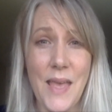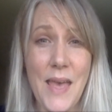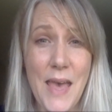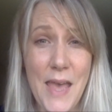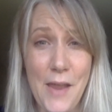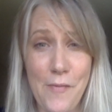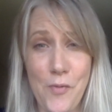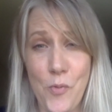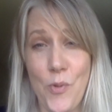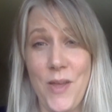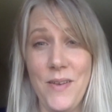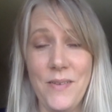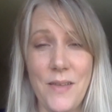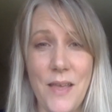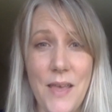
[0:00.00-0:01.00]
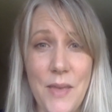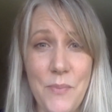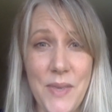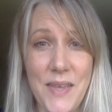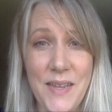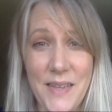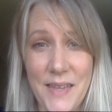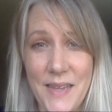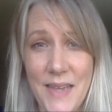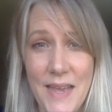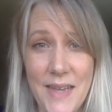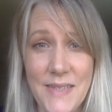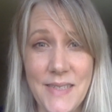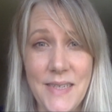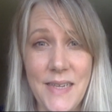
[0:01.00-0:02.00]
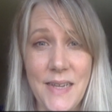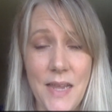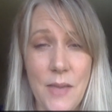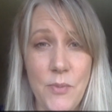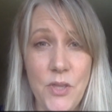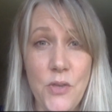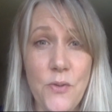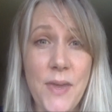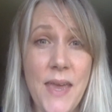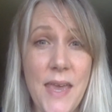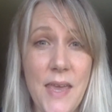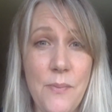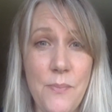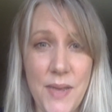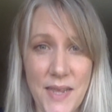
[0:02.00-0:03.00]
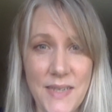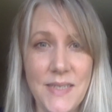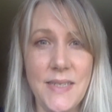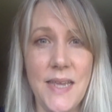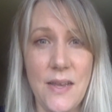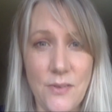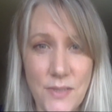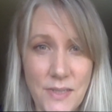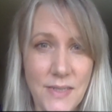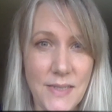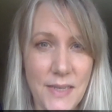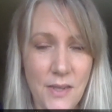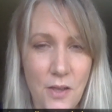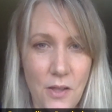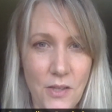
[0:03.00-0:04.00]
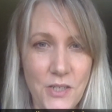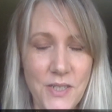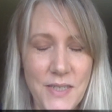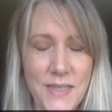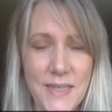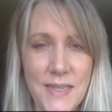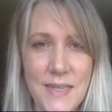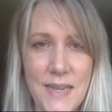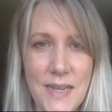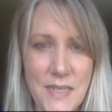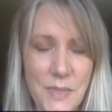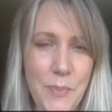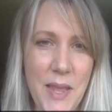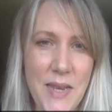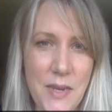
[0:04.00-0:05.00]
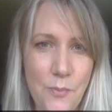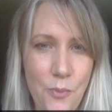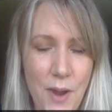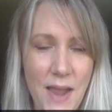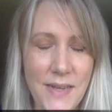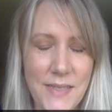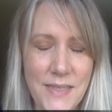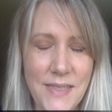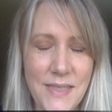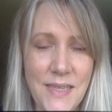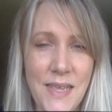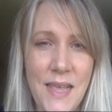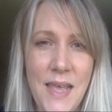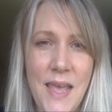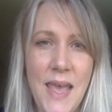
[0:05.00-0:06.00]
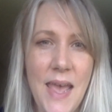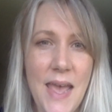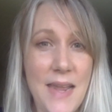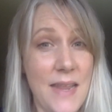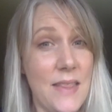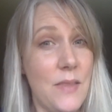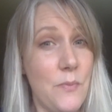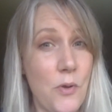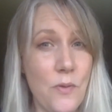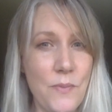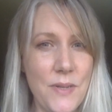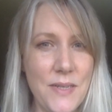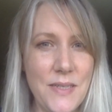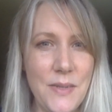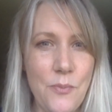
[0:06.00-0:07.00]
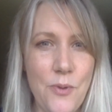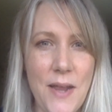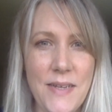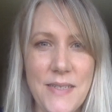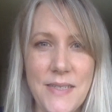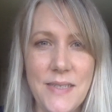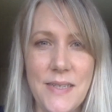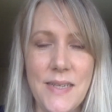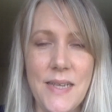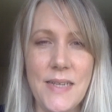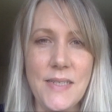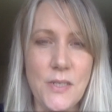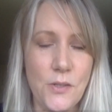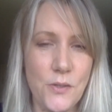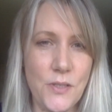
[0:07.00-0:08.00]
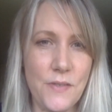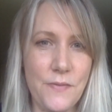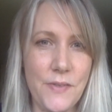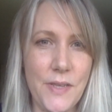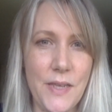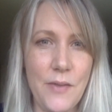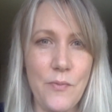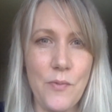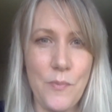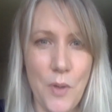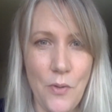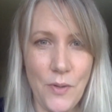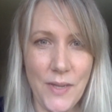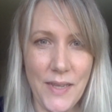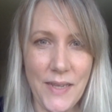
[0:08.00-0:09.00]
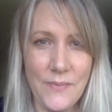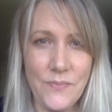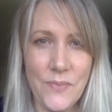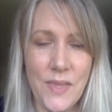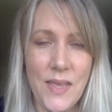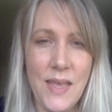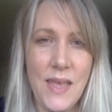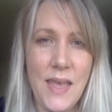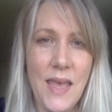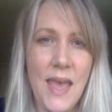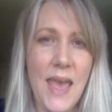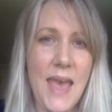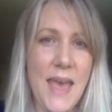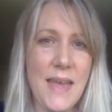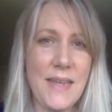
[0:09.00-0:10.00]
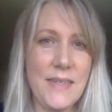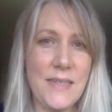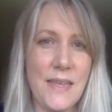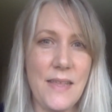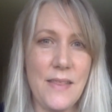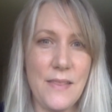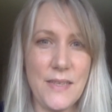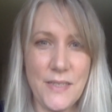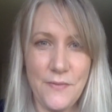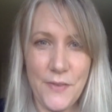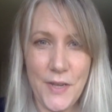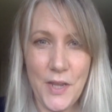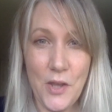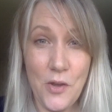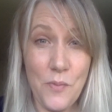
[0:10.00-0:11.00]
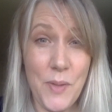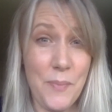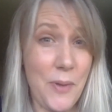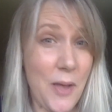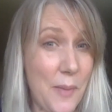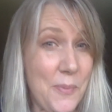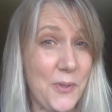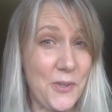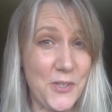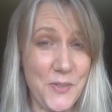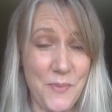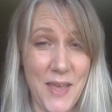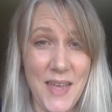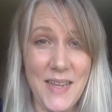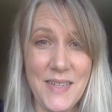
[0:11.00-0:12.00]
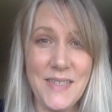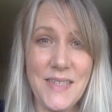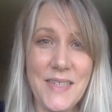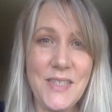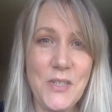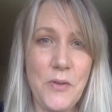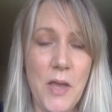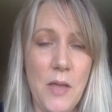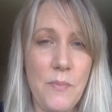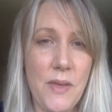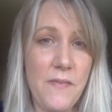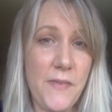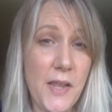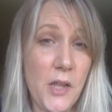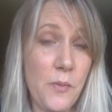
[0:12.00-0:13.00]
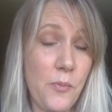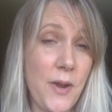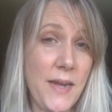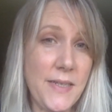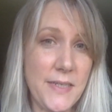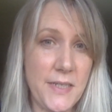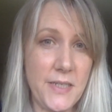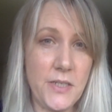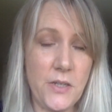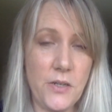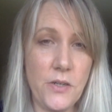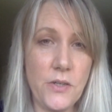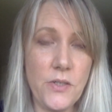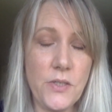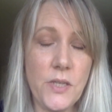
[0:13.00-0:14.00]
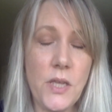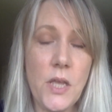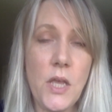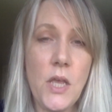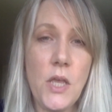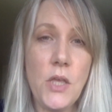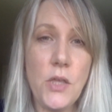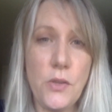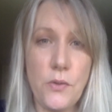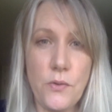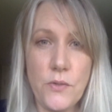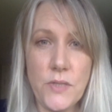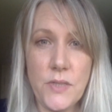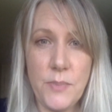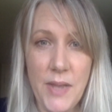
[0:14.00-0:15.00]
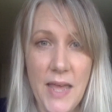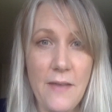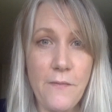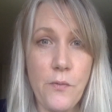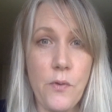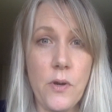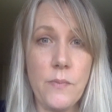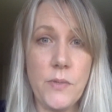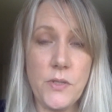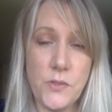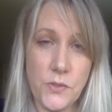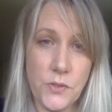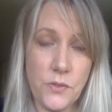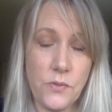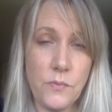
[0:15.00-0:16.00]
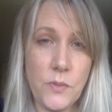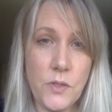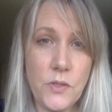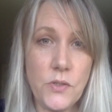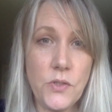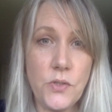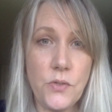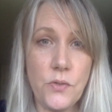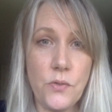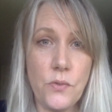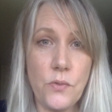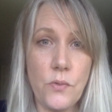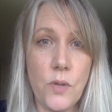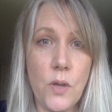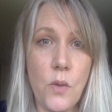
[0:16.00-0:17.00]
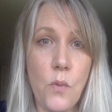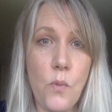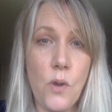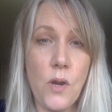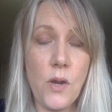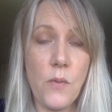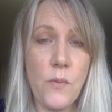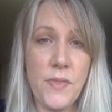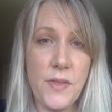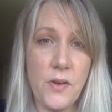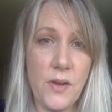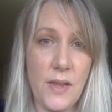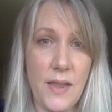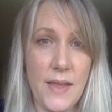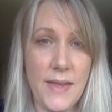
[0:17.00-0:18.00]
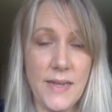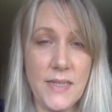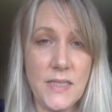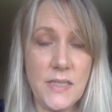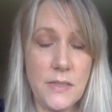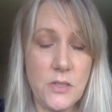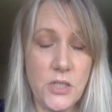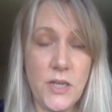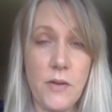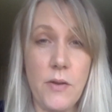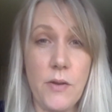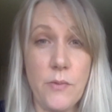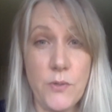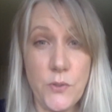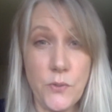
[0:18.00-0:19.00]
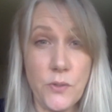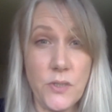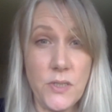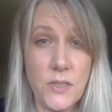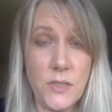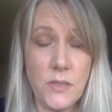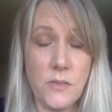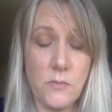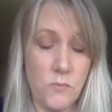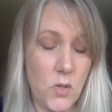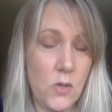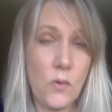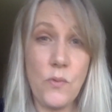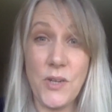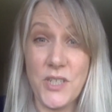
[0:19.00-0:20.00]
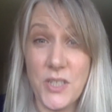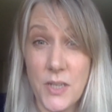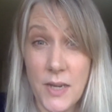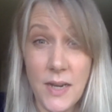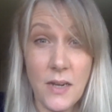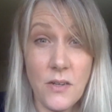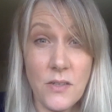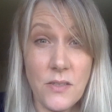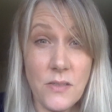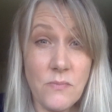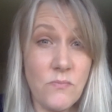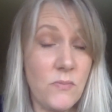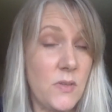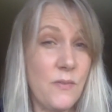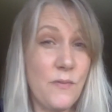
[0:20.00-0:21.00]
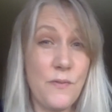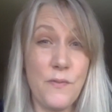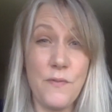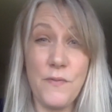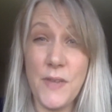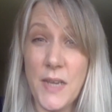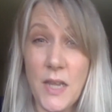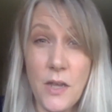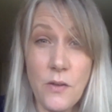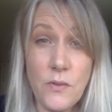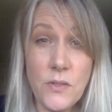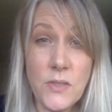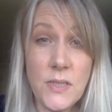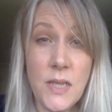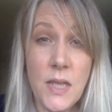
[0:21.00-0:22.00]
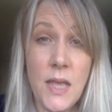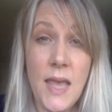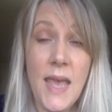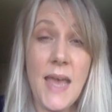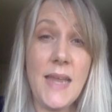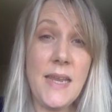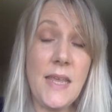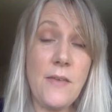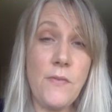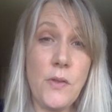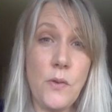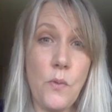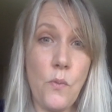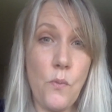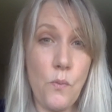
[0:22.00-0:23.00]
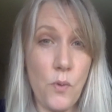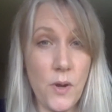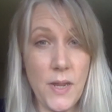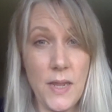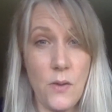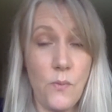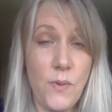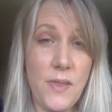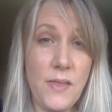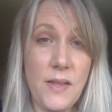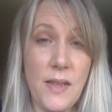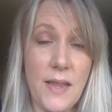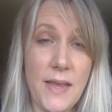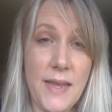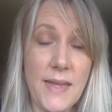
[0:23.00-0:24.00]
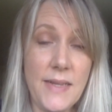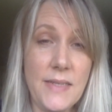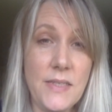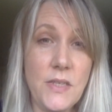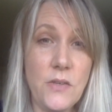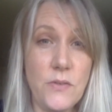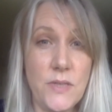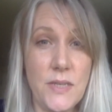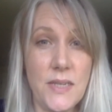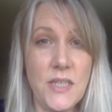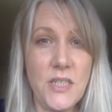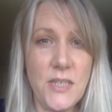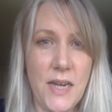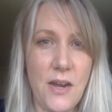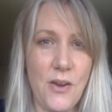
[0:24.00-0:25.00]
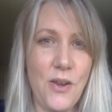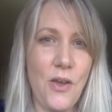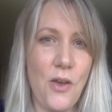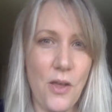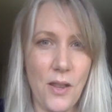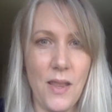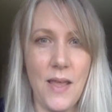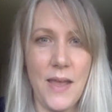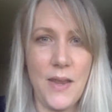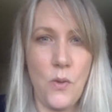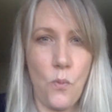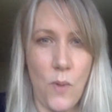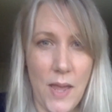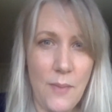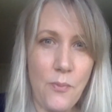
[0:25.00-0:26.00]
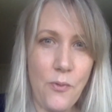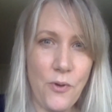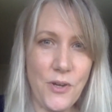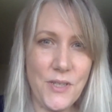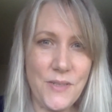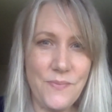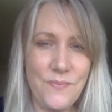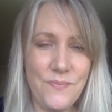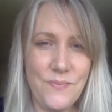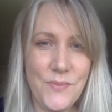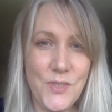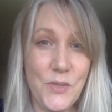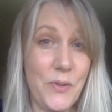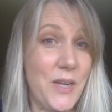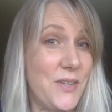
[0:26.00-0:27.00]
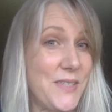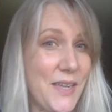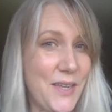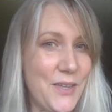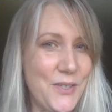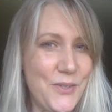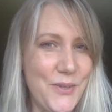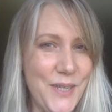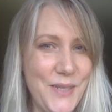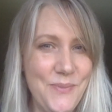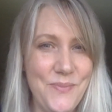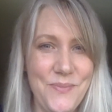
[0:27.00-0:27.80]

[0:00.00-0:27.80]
Hi, everyone. I'm Elaine Kasket. I'm a UK based counseling psychologist in independent practice and at the moment practicing exclusively remotely. And this video, by popular demand, is to help my fellow practitioners use the platform Zoom to work with their clients, sharing resources, questionnaires, videos, and even working with clients using a shared online whiteboard. So here's how you do it.